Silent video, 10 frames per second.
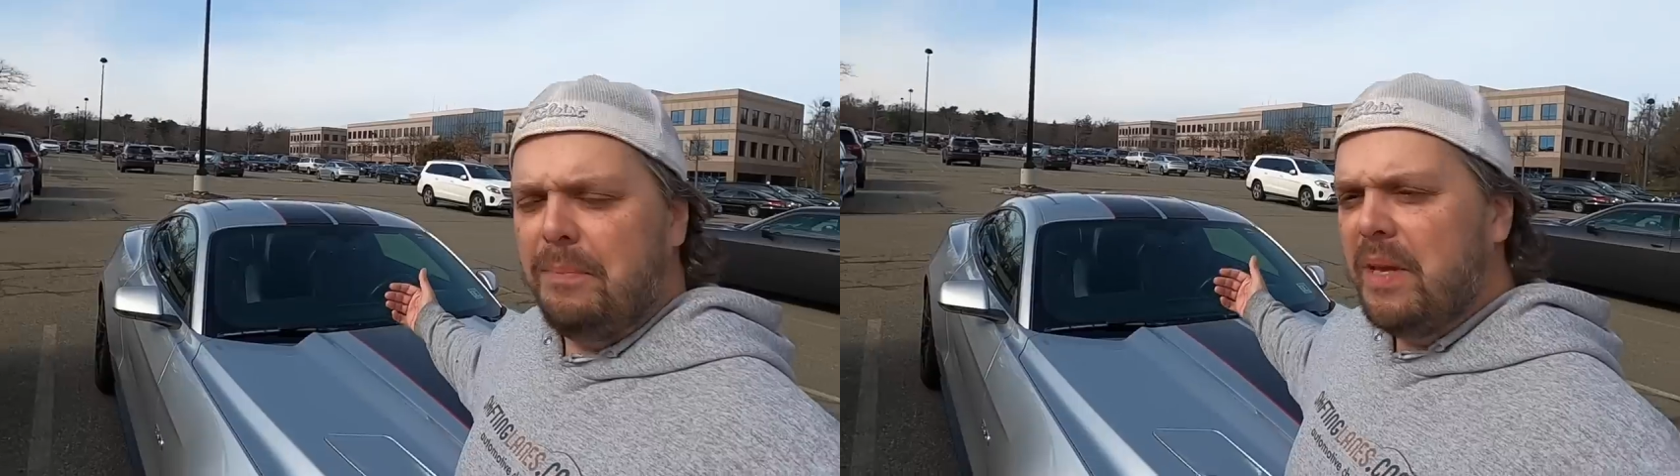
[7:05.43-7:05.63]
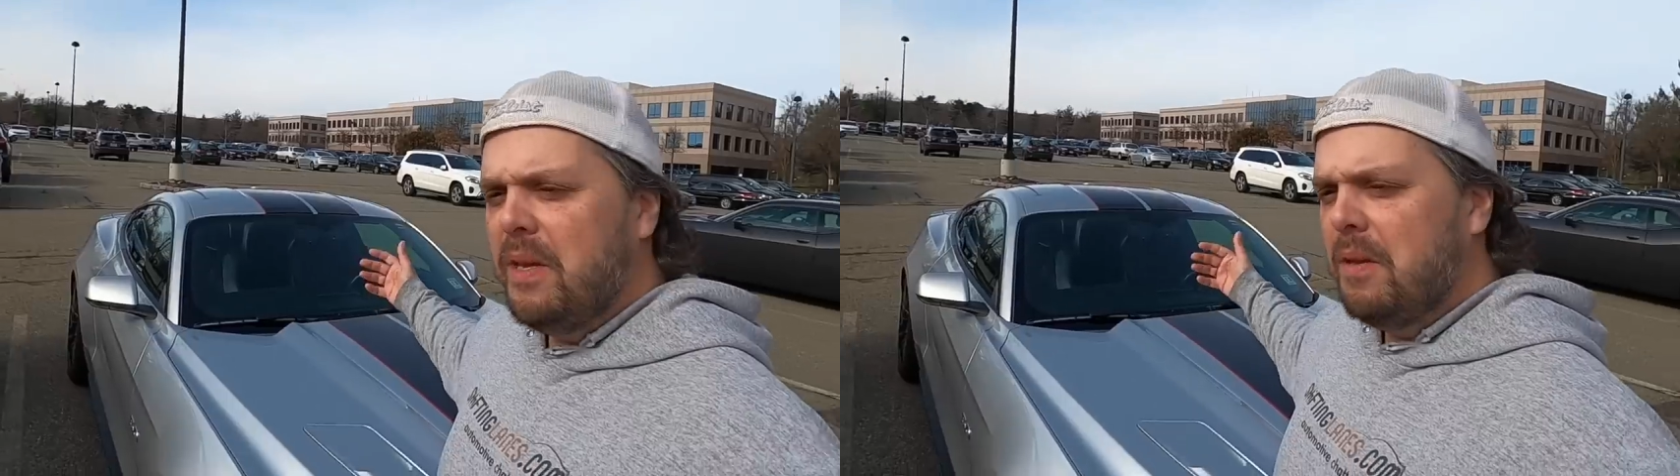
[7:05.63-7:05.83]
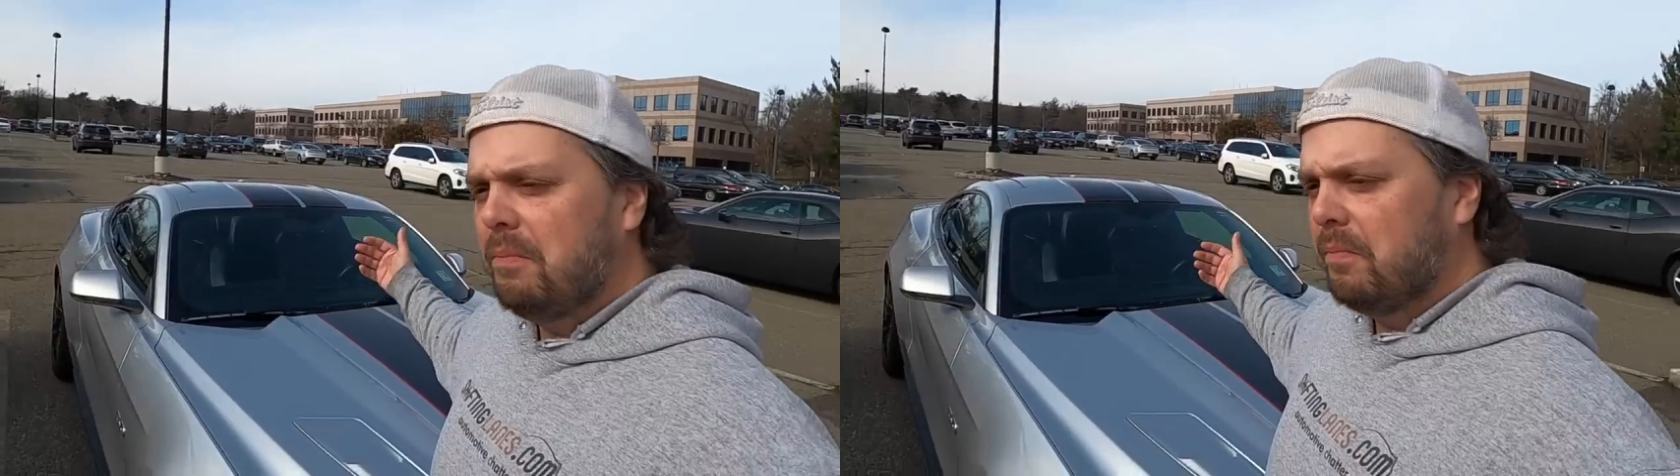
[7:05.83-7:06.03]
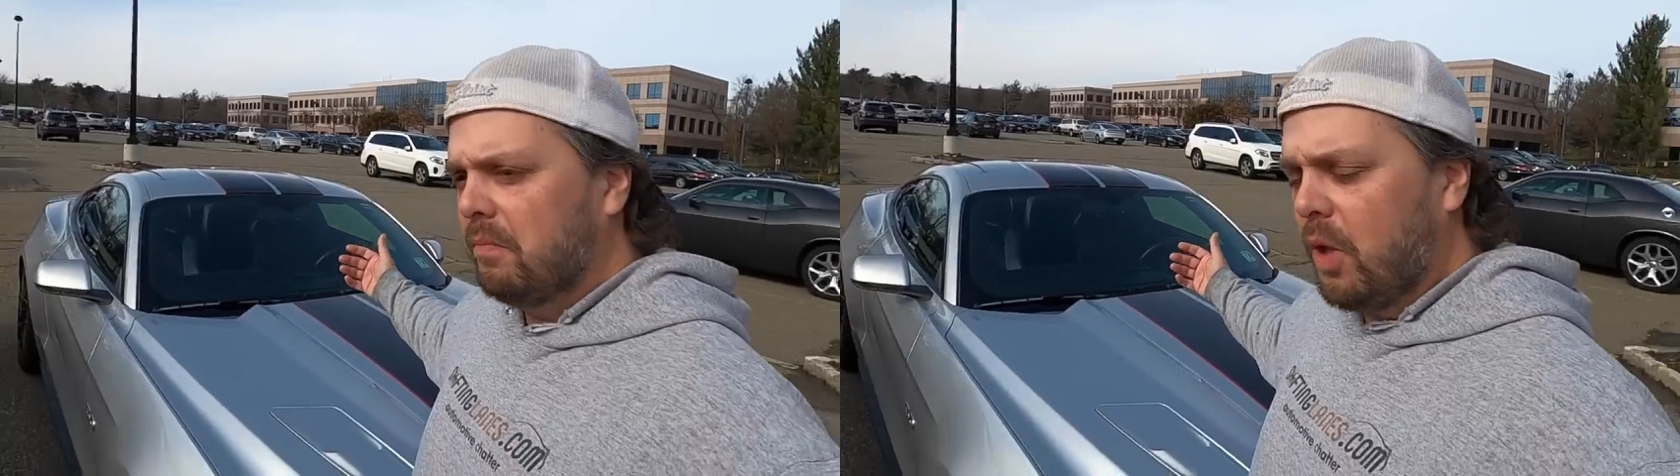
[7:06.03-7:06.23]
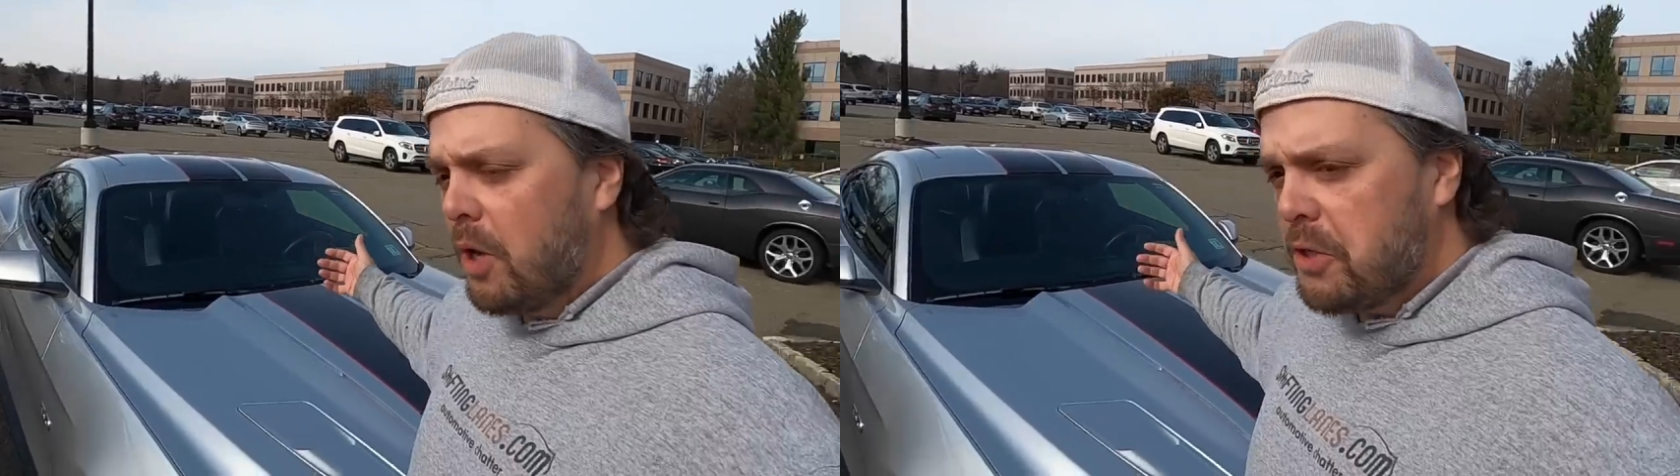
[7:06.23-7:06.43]
might be
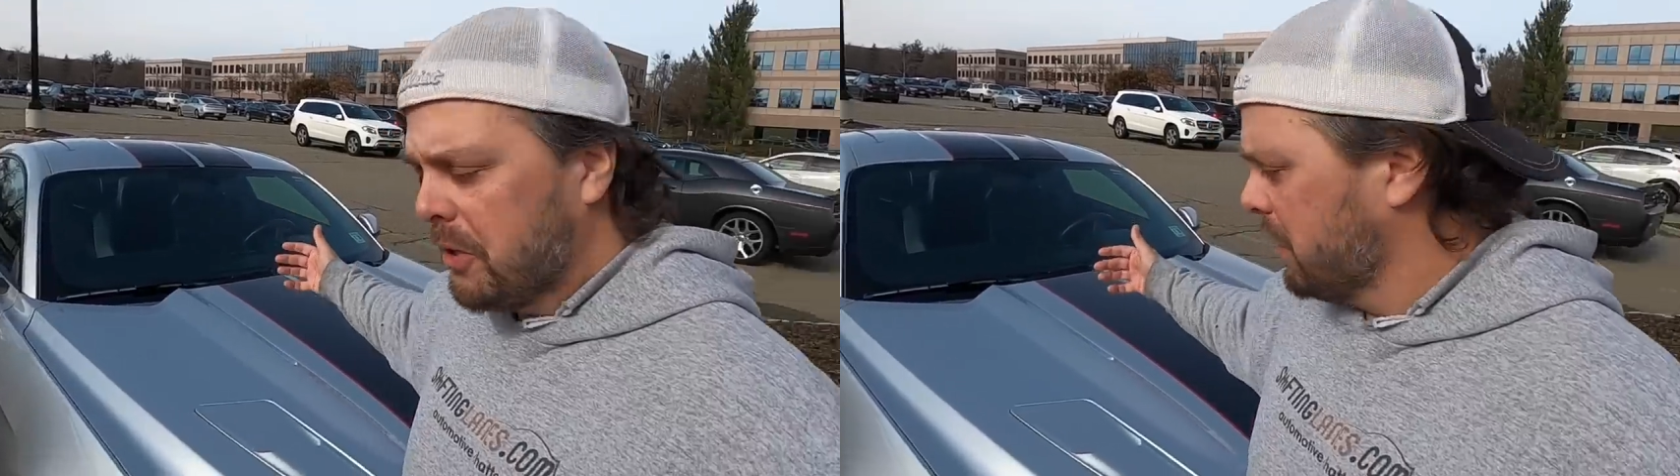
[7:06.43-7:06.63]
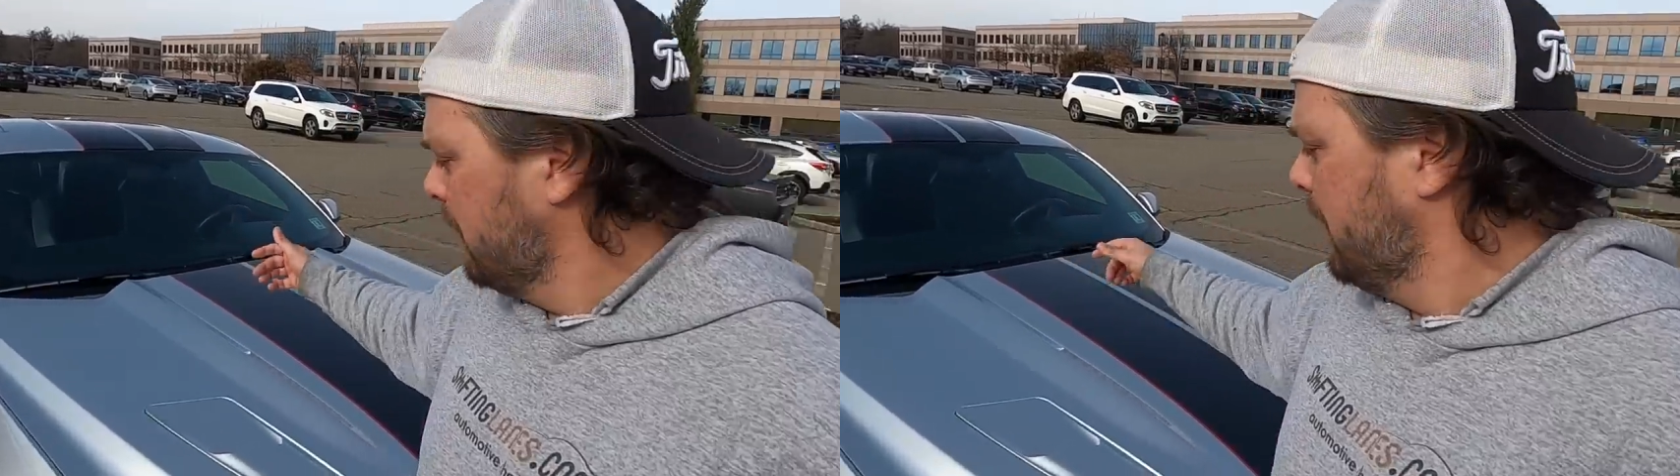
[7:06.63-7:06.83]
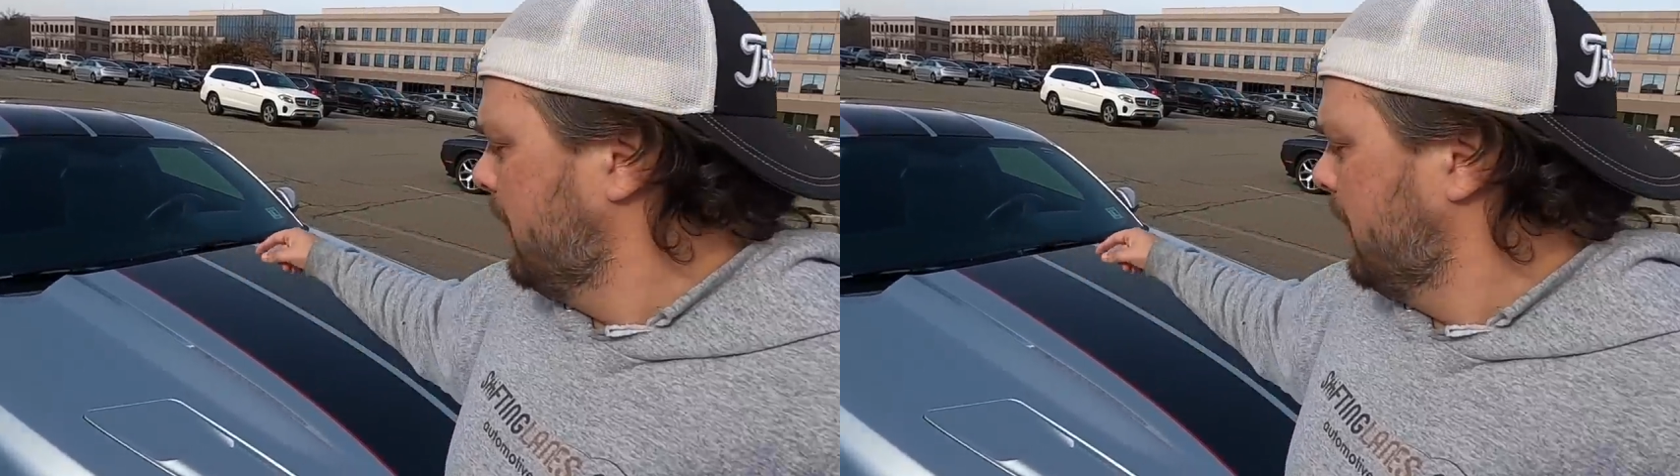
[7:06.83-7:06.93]
larger,